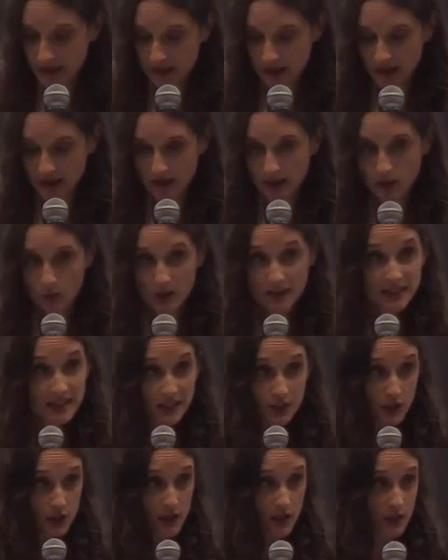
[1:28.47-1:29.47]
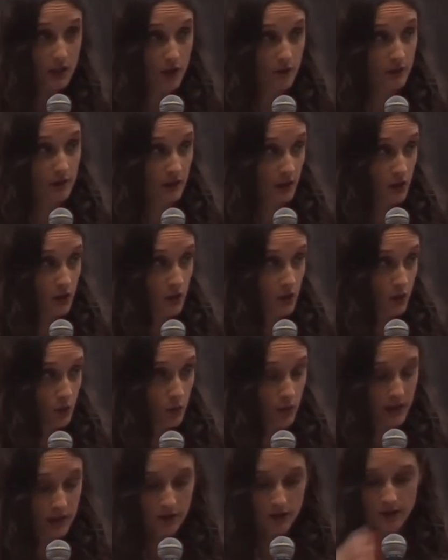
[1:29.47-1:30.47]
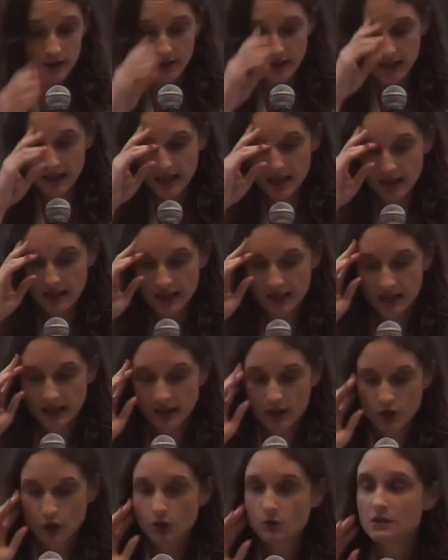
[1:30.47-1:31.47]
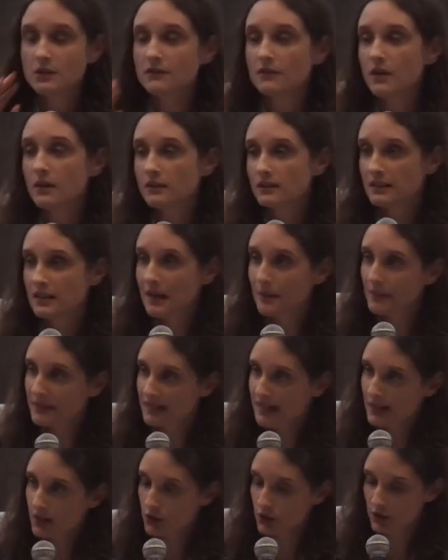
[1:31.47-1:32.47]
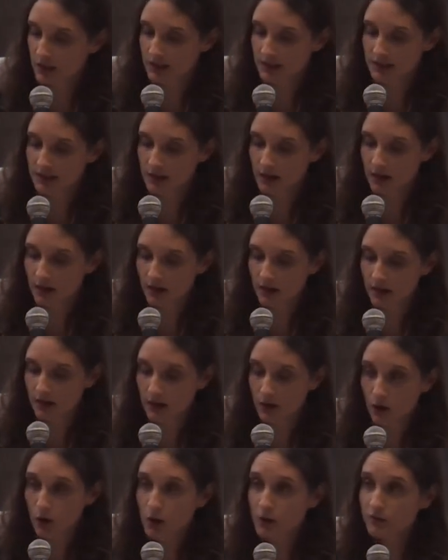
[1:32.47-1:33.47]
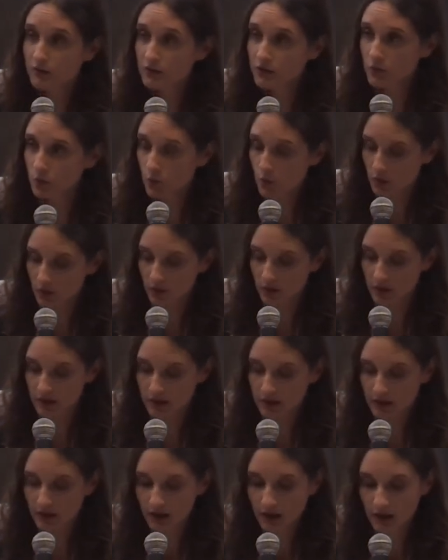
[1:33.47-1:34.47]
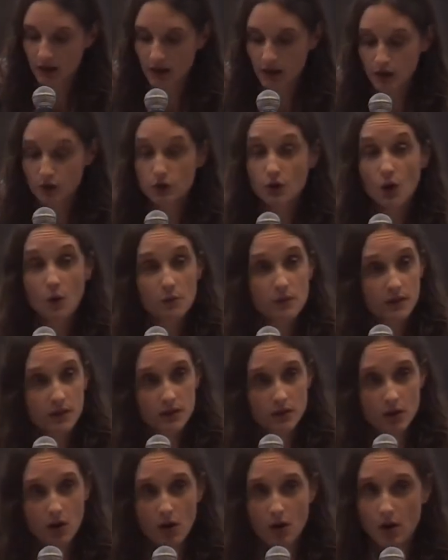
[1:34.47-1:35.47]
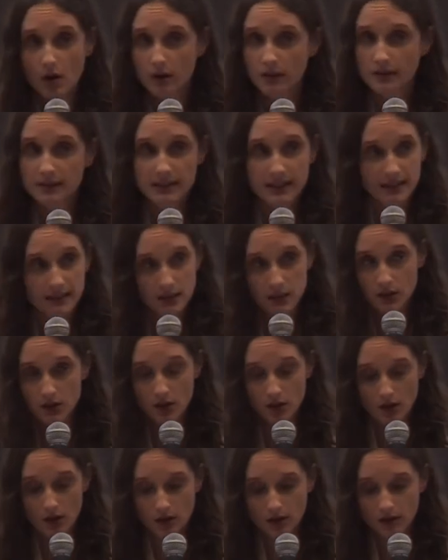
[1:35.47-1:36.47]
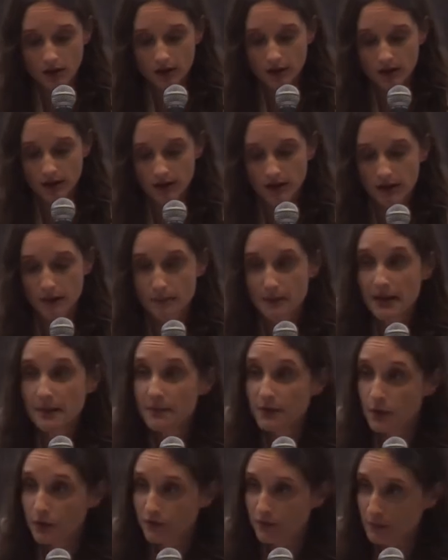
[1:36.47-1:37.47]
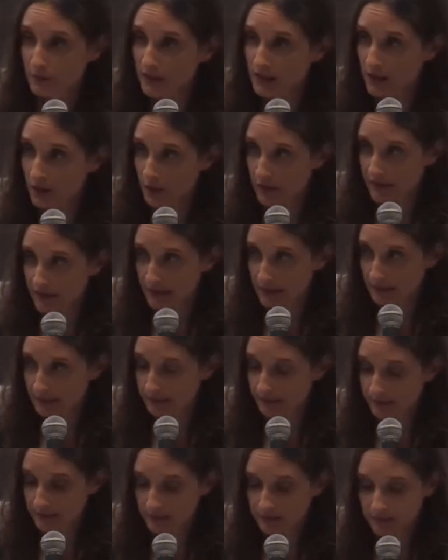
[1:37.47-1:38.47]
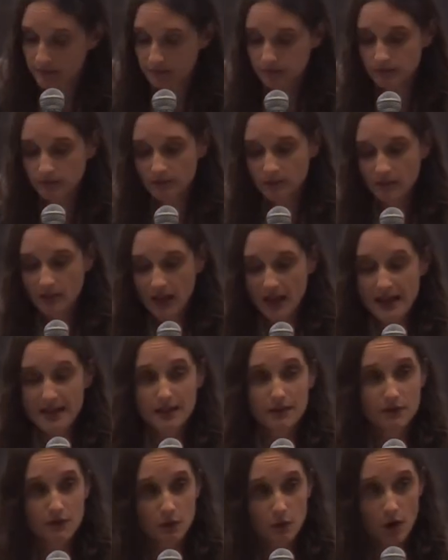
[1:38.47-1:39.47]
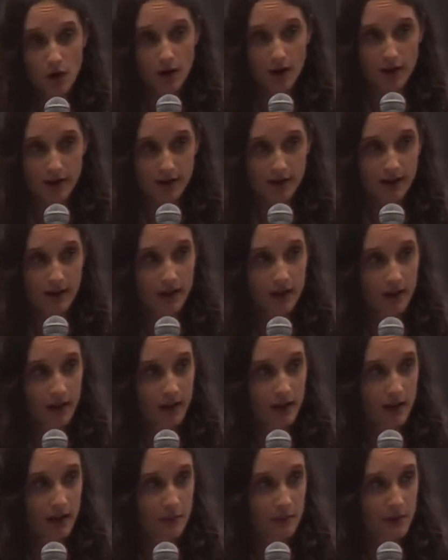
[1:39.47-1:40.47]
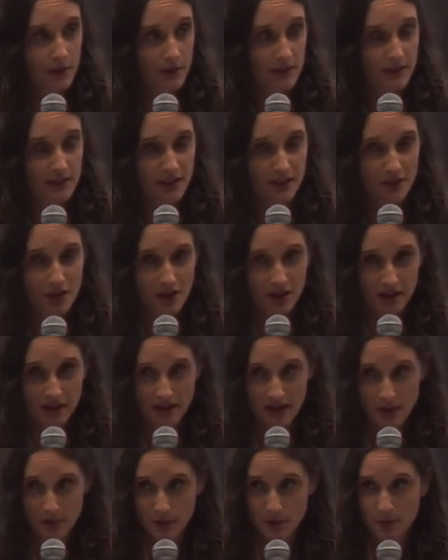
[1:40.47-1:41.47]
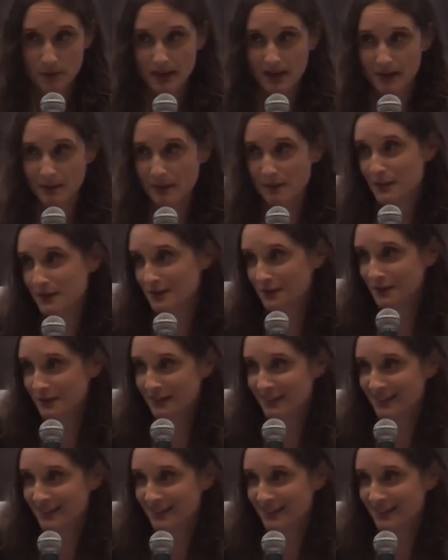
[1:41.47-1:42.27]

Uh, we teach it in our religious school here to the kids. Uh, Jews of all denominations uh, all over the world know the song, sing the song. maybe you're familiar with it, and if you are, um, you can sing along and help put me out of my misery